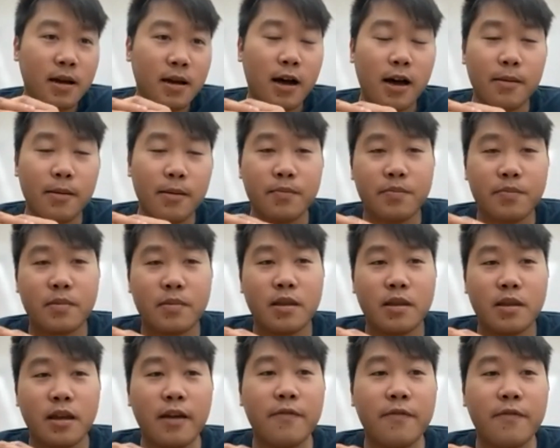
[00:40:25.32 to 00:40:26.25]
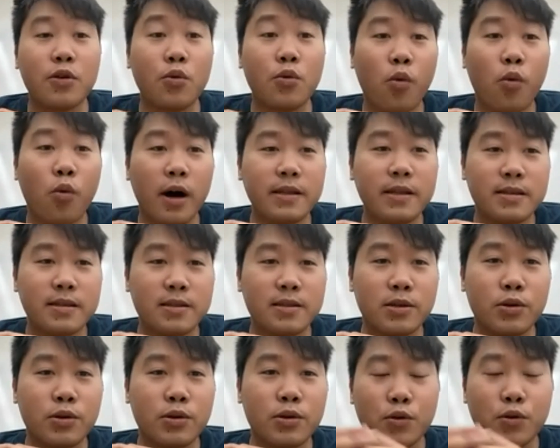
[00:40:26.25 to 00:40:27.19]
Um, if you want to
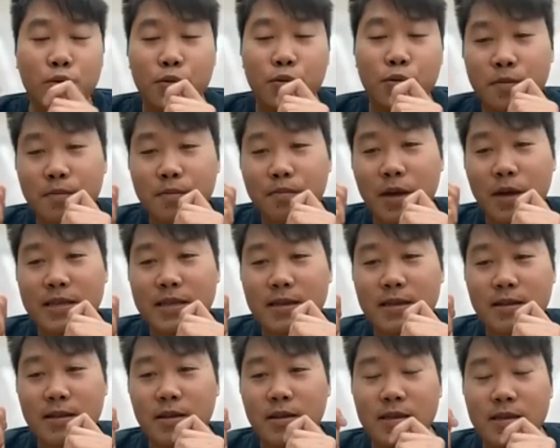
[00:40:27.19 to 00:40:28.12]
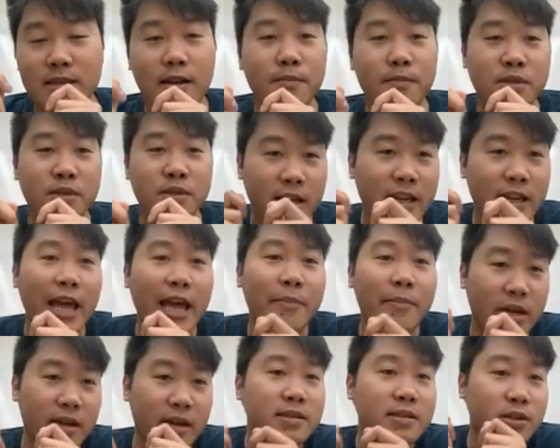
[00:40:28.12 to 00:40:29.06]
do basically some
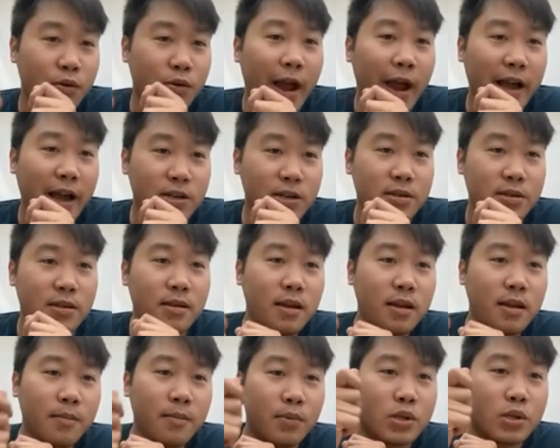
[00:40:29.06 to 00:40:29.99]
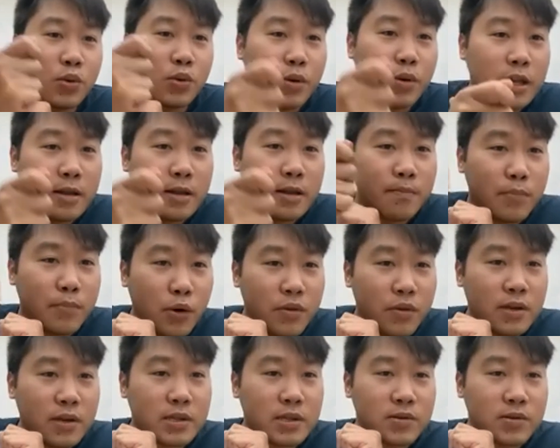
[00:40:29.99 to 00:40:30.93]
dynamic interaction between
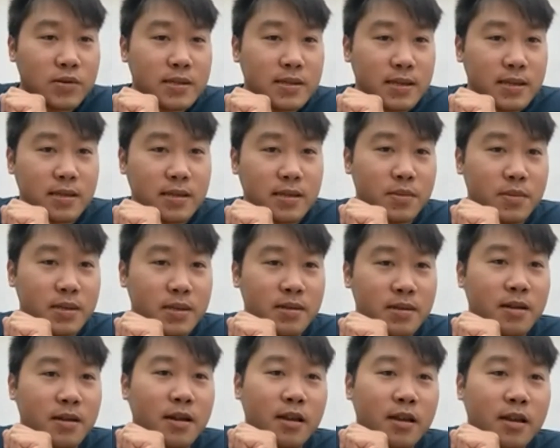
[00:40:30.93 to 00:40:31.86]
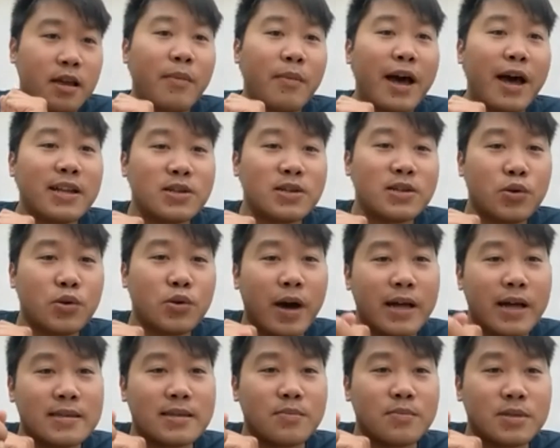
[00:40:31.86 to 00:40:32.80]
both constraint systems, imagine you
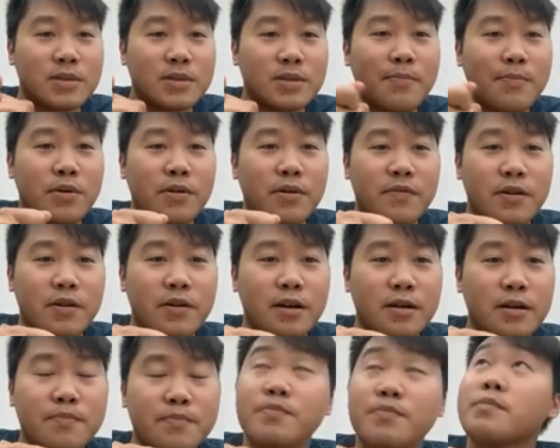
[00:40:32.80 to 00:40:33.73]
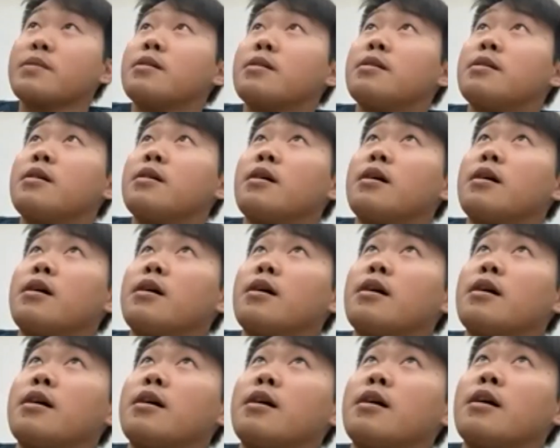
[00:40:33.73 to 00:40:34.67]
had some type of uh,
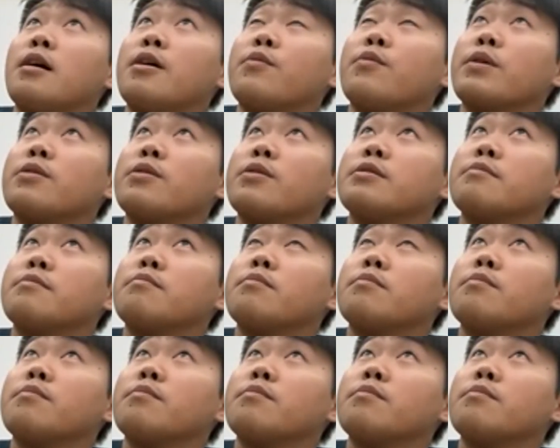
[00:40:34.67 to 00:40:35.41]
uh, we call it